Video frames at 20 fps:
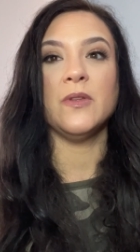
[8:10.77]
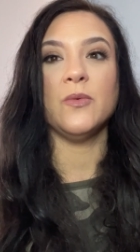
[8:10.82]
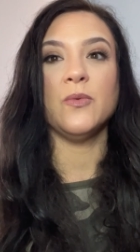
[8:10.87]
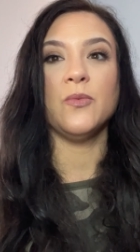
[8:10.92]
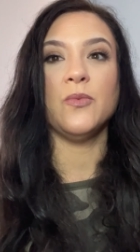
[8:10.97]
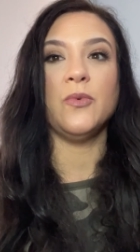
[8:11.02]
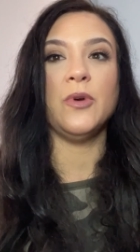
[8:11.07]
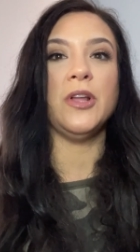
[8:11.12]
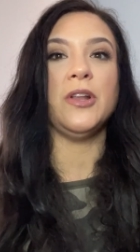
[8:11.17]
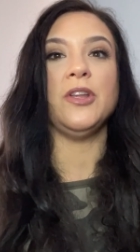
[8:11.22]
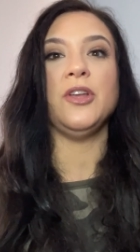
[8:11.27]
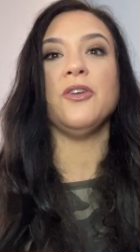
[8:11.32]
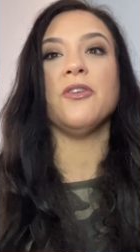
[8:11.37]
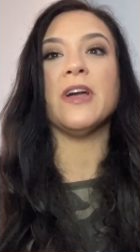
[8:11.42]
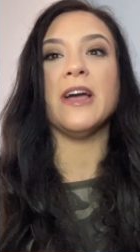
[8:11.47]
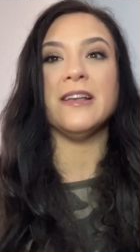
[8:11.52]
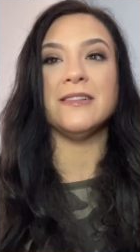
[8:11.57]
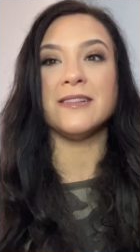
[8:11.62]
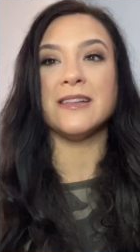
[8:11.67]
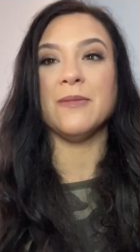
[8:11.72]
when you
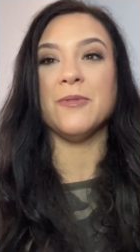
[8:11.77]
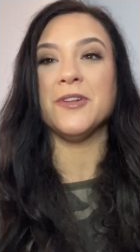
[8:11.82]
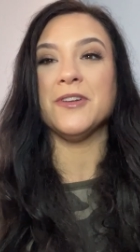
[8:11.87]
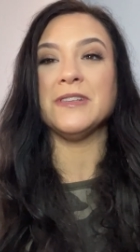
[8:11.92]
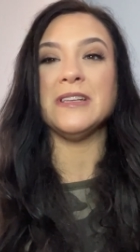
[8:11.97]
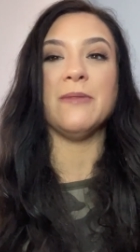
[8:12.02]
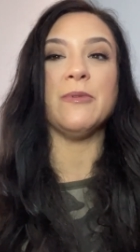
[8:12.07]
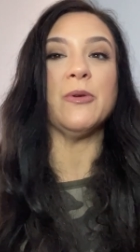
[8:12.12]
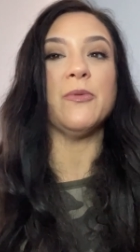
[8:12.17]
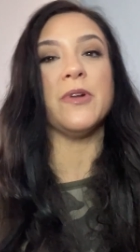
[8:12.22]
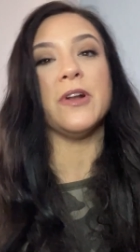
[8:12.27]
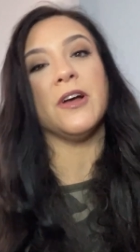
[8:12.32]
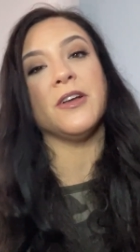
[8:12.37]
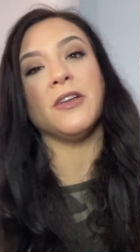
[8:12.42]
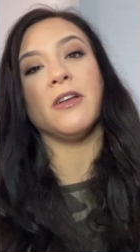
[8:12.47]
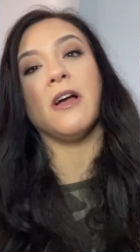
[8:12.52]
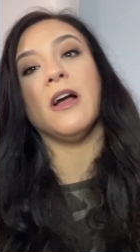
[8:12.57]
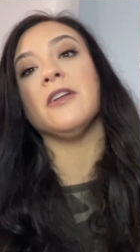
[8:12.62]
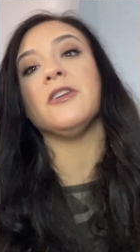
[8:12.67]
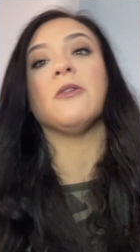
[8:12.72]
guys come on and tell me what all
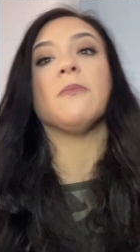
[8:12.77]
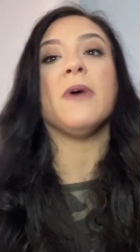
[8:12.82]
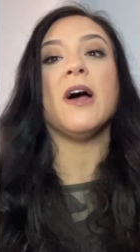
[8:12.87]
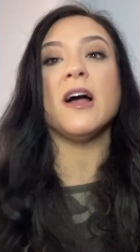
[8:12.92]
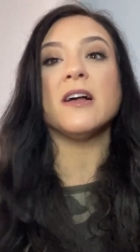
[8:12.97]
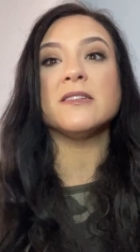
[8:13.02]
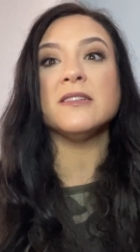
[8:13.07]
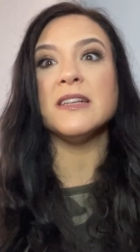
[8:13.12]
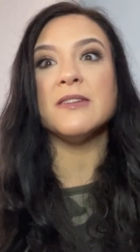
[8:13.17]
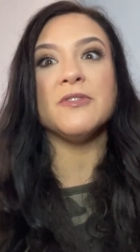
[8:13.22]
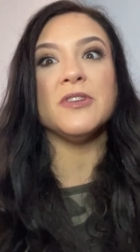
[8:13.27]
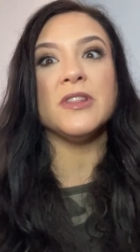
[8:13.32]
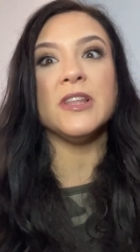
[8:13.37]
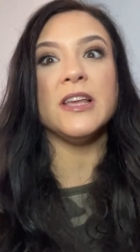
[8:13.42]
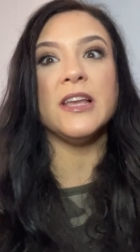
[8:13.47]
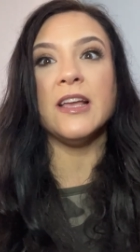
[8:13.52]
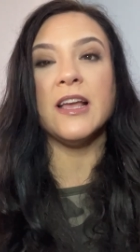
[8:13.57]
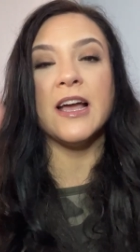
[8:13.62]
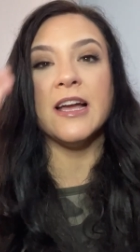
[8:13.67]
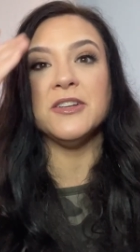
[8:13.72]
you got in your box and
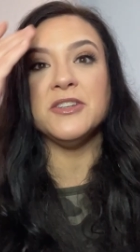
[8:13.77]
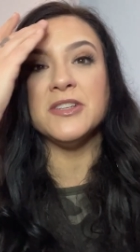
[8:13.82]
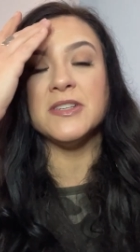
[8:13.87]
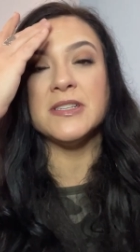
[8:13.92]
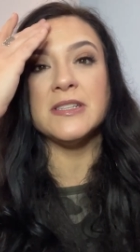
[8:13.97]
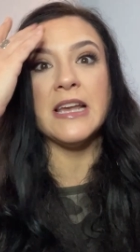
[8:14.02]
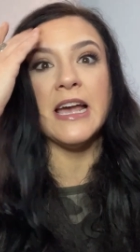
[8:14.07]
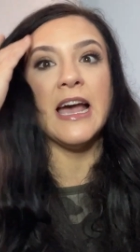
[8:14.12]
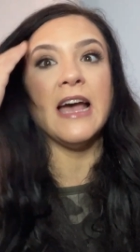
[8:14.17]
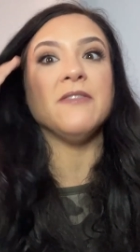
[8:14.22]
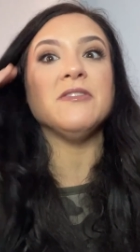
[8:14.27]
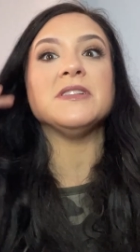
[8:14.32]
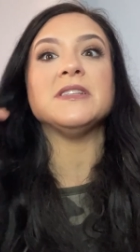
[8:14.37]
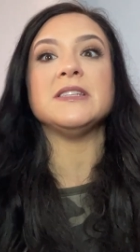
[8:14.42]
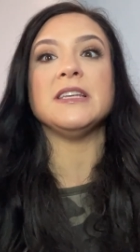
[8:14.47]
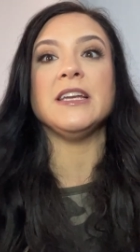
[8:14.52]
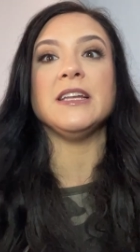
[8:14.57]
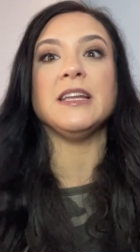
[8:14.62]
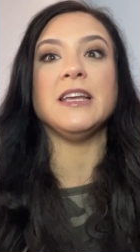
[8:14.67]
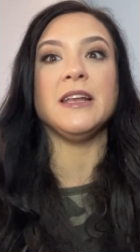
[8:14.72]
everything, I just, I haven't
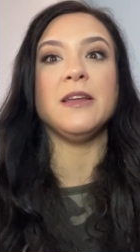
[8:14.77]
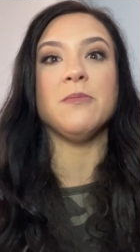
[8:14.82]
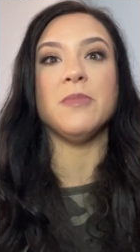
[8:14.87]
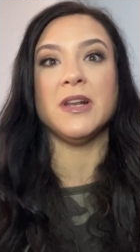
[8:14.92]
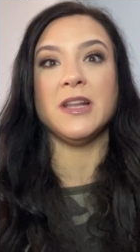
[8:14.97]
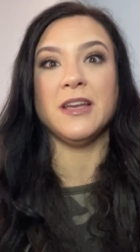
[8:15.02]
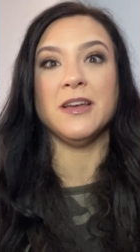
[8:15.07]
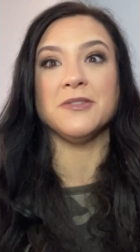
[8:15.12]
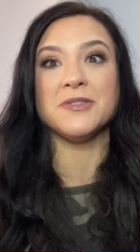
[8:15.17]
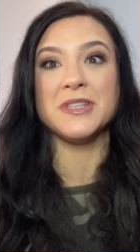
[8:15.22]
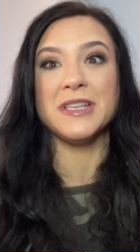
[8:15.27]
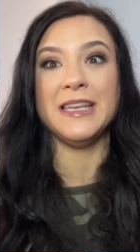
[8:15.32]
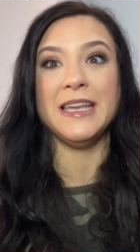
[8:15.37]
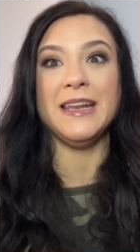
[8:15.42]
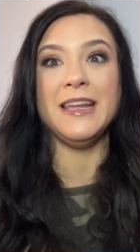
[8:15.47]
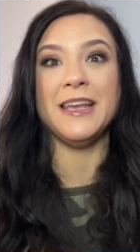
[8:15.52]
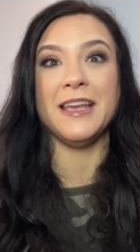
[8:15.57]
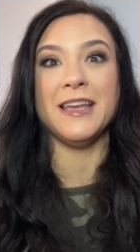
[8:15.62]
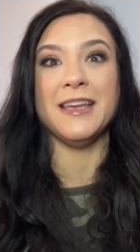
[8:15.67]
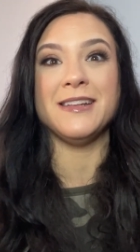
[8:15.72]
seen anybody else
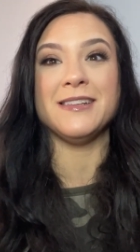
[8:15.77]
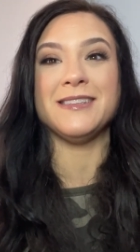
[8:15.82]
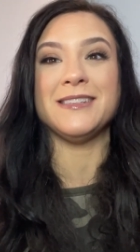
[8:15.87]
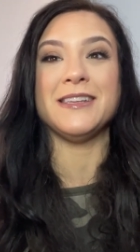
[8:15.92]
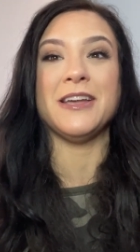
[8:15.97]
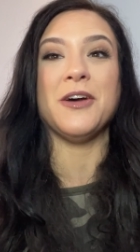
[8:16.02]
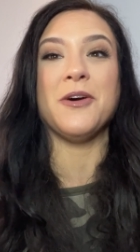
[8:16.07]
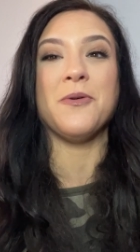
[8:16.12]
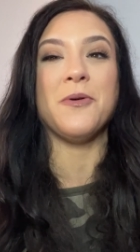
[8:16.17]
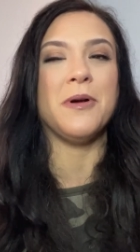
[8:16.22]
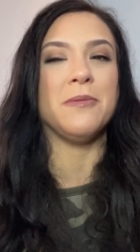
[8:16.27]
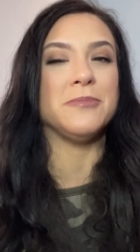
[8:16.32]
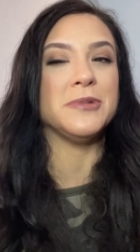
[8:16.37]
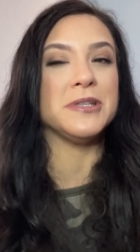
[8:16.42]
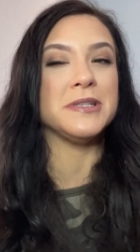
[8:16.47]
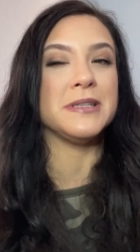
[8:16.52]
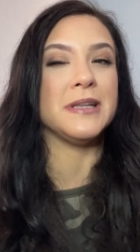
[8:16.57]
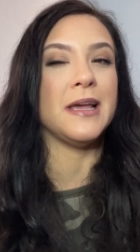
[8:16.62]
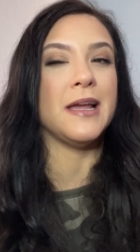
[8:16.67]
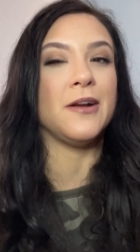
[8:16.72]
getting it. So I'm
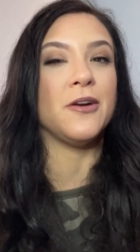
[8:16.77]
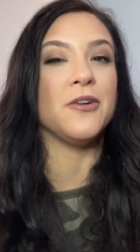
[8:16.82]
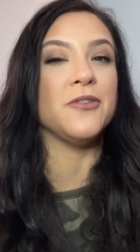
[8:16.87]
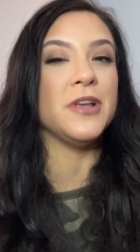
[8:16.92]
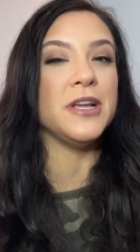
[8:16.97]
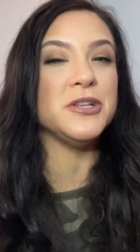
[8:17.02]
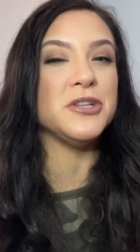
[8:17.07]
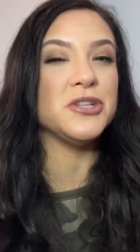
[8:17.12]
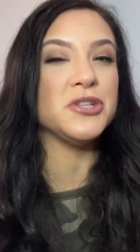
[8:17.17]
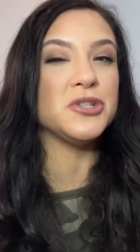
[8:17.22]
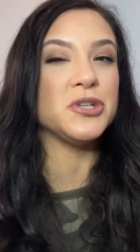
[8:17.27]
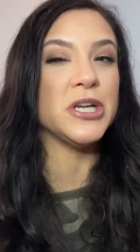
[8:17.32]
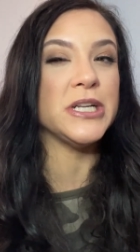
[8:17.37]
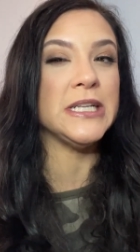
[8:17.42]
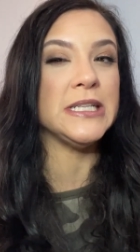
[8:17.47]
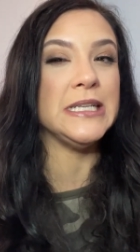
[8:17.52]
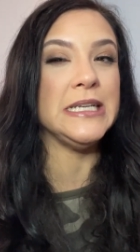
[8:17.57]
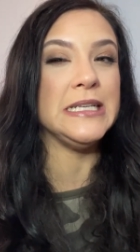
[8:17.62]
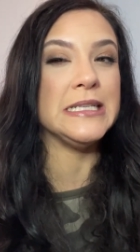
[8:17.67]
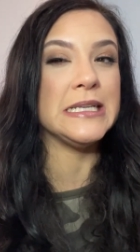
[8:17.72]
just like, are they just trying to
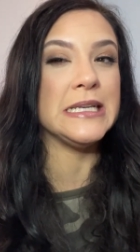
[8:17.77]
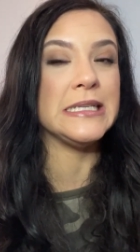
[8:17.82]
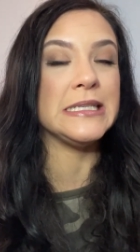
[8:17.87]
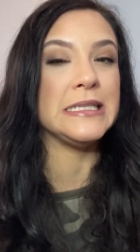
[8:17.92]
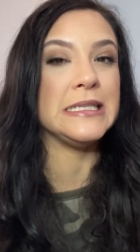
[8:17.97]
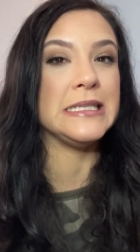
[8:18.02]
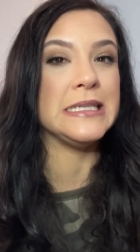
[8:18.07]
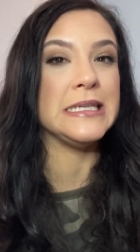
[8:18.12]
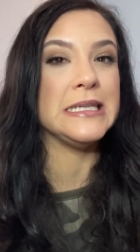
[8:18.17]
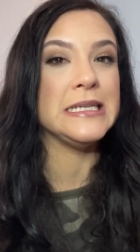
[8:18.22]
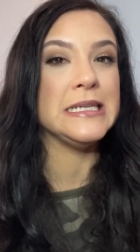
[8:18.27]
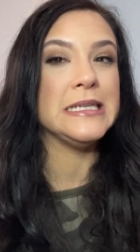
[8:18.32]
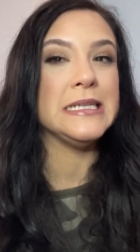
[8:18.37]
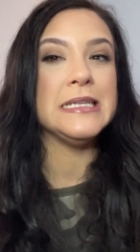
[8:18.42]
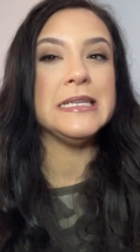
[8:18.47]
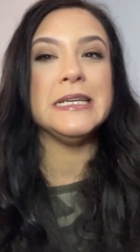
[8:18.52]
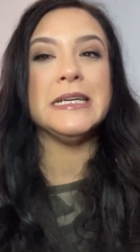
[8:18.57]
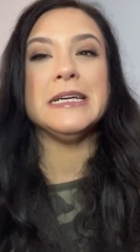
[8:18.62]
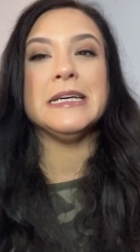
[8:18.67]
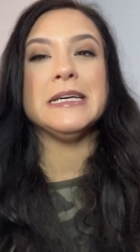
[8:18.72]
tease us?
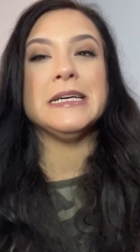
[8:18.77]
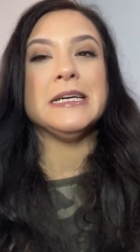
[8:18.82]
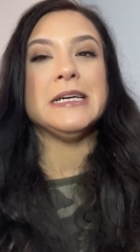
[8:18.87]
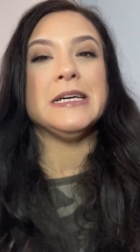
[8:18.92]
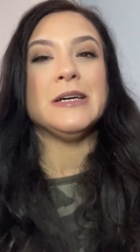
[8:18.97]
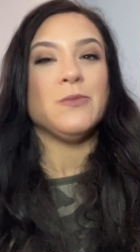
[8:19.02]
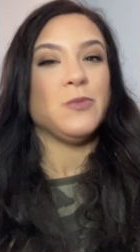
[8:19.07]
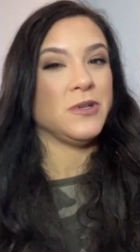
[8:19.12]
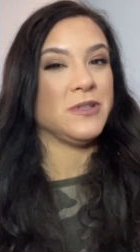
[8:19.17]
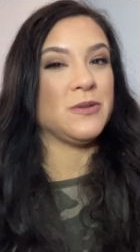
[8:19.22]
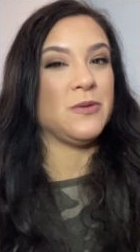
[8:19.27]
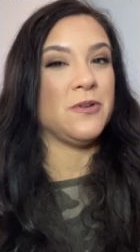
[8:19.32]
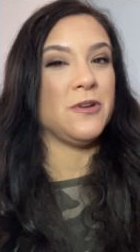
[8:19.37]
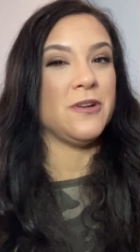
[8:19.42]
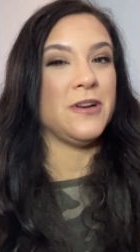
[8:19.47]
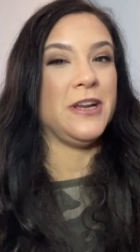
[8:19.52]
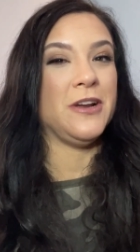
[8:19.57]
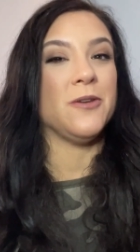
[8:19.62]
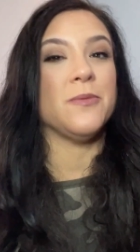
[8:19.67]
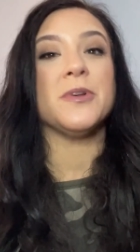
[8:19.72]
What's going on
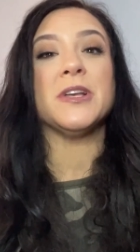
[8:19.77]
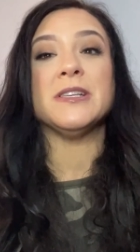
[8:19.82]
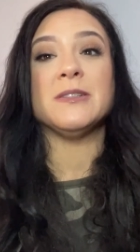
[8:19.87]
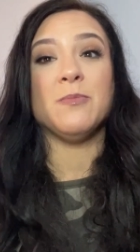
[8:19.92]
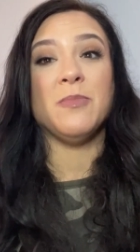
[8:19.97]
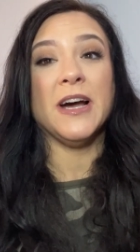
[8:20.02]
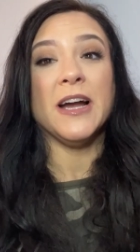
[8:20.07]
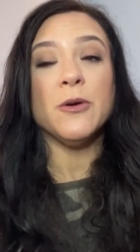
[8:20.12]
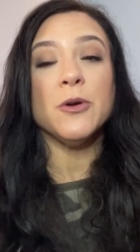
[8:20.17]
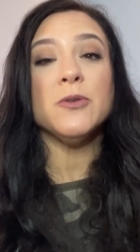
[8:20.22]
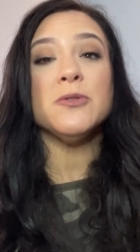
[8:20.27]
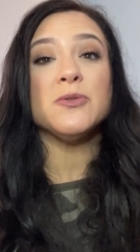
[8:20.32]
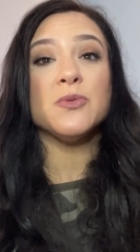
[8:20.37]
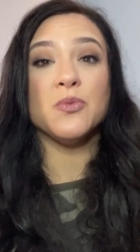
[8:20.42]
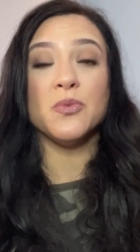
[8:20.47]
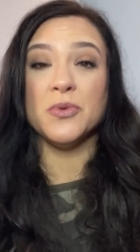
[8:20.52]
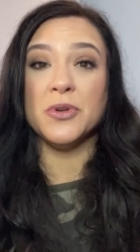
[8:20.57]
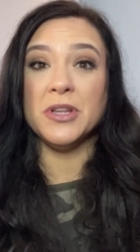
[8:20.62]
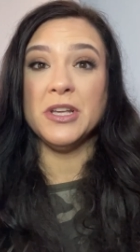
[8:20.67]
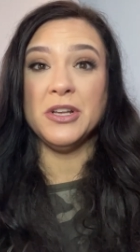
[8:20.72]
here? Because Byroe's
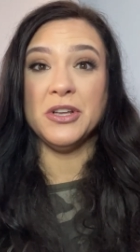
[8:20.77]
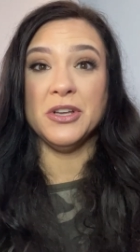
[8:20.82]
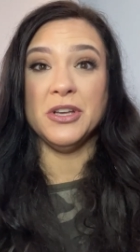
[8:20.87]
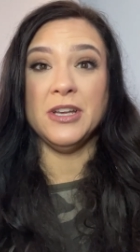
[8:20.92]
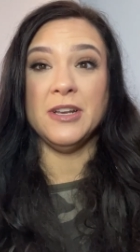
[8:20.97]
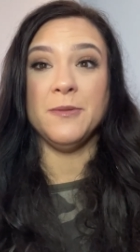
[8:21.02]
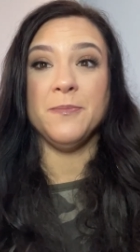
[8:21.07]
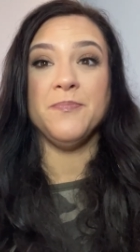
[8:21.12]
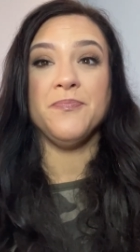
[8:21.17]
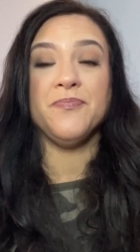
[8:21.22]
really good.